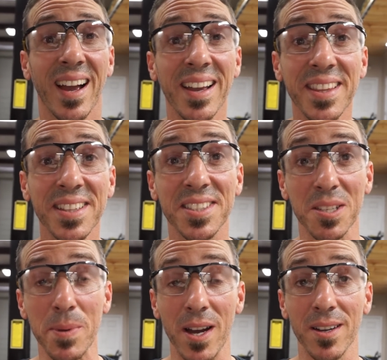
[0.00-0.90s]
I think this is
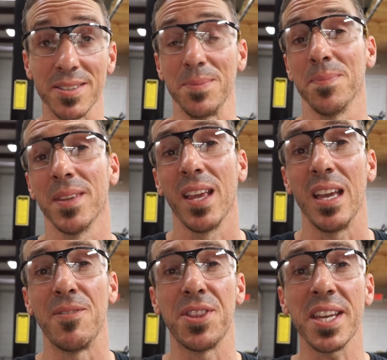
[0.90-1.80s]
going to be awesome.
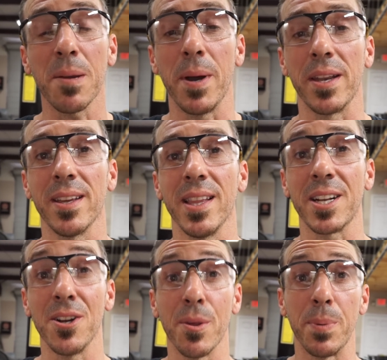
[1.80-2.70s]
If you think about it, like
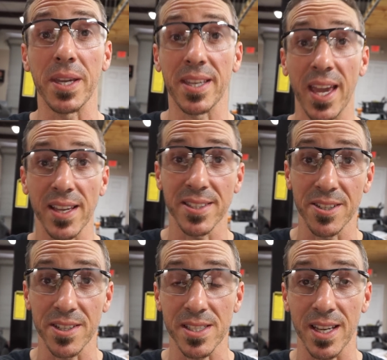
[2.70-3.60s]
all the big
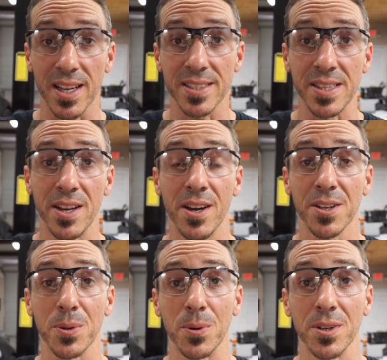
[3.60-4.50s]
K-series guys in the
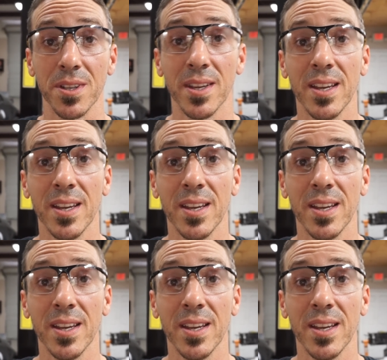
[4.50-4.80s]
Honda world,